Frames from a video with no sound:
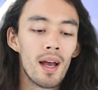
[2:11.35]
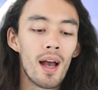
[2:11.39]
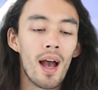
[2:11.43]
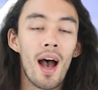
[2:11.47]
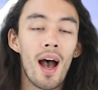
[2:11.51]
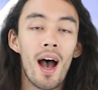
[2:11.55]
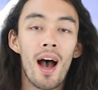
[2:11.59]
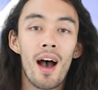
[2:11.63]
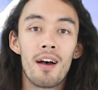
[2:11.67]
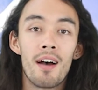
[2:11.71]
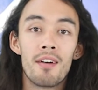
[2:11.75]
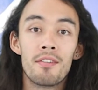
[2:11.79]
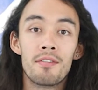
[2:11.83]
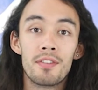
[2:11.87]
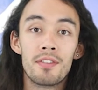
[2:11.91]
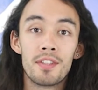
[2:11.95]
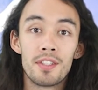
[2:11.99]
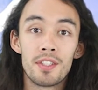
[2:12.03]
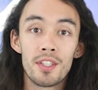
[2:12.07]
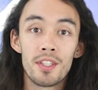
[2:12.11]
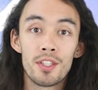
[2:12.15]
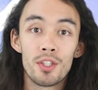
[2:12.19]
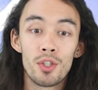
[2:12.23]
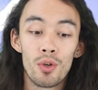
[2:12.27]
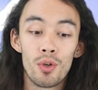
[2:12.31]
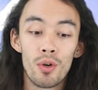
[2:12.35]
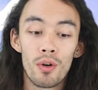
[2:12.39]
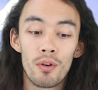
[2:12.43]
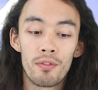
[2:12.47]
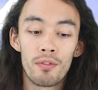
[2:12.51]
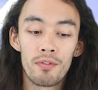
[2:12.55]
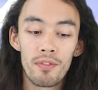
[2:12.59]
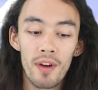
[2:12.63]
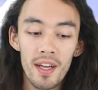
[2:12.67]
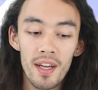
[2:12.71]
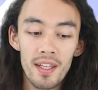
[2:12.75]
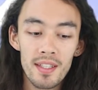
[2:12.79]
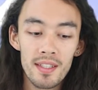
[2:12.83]
uh, visit your
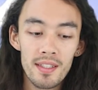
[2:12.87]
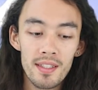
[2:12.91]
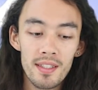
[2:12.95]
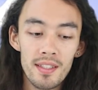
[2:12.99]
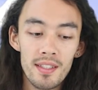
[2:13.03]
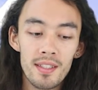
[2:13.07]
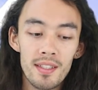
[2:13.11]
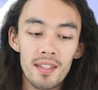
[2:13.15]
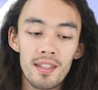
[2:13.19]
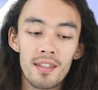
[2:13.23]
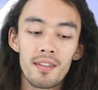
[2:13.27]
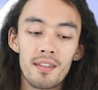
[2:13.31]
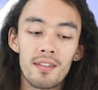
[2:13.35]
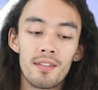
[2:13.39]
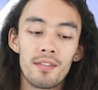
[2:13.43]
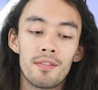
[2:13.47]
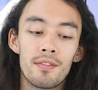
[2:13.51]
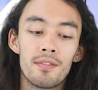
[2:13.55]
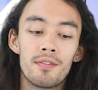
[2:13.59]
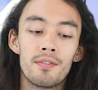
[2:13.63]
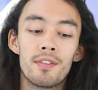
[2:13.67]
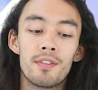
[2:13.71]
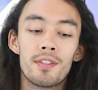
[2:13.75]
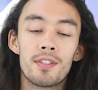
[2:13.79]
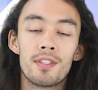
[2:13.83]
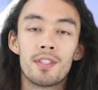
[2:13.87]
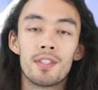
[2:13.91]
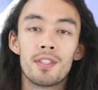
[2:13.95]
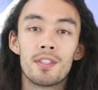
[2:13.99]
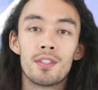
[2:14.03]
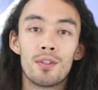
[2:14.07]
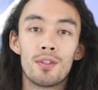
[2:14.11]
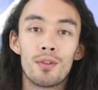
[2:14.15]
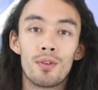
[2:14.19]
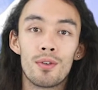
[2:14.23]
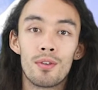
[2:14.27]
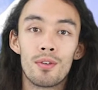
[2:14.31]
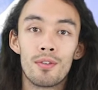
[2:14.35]
friends, visit
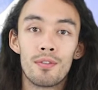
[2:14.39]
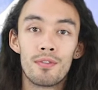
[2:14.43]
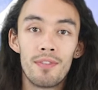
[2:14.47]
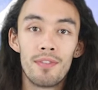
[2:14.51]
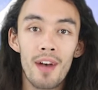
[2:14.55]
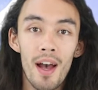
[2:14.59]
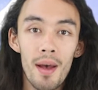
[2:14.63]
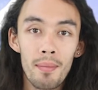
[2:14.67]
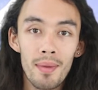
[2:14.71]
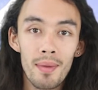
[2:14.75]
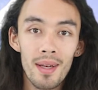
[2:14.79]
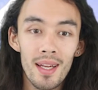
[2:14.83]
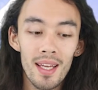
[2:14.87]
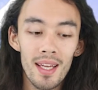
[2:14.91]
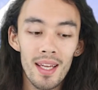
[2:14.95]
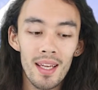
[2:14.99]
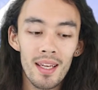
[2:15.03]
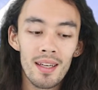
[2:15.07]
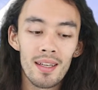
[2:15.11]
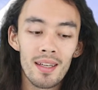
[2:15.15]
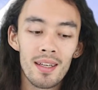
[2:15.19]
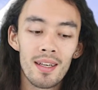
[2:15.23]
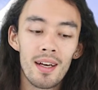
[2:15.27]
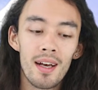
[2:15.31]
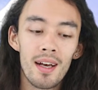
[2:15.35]
your family,